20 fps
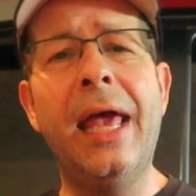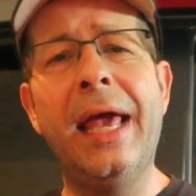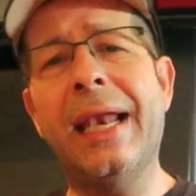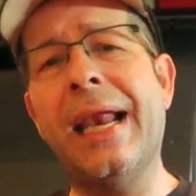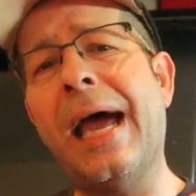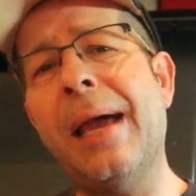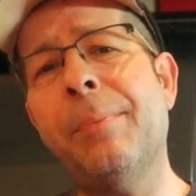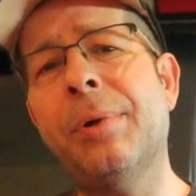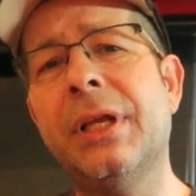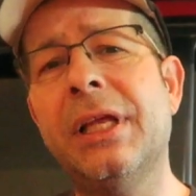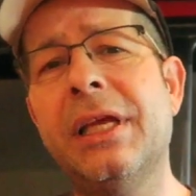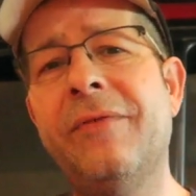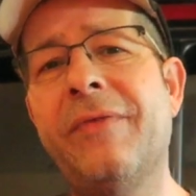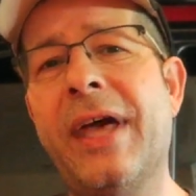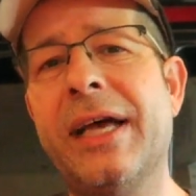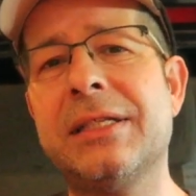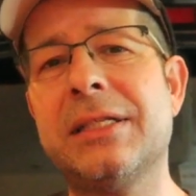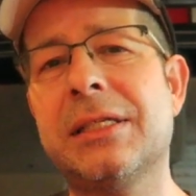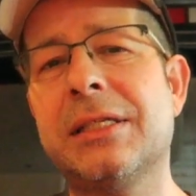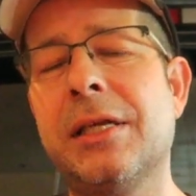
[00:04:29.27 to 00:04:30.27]
And I believe
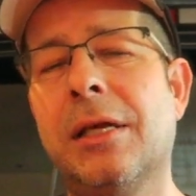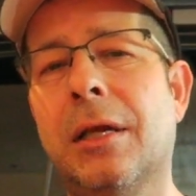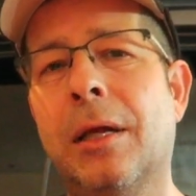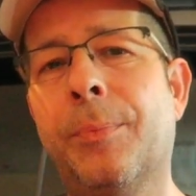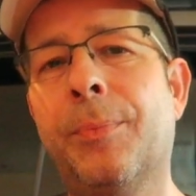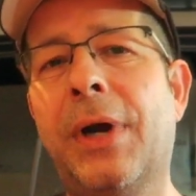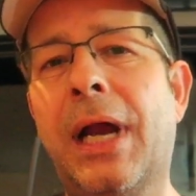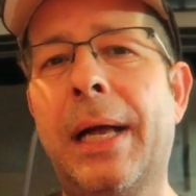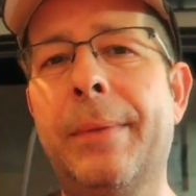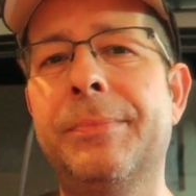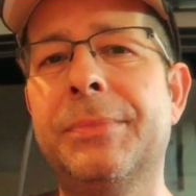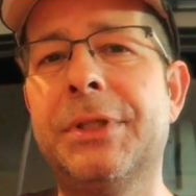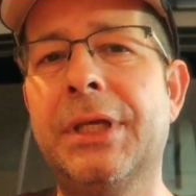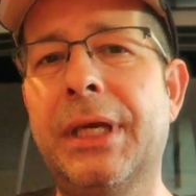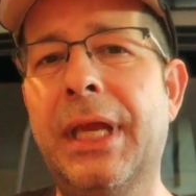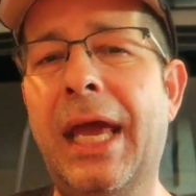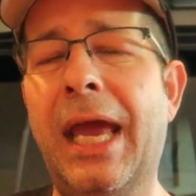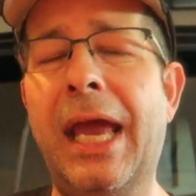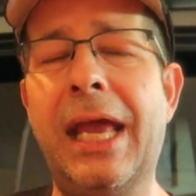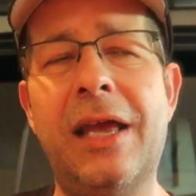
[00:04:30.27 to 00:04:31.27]
that's still a problem
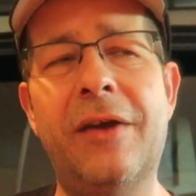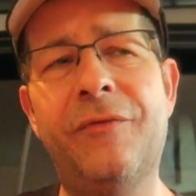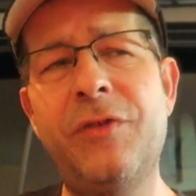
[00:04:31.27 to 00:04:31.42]
today.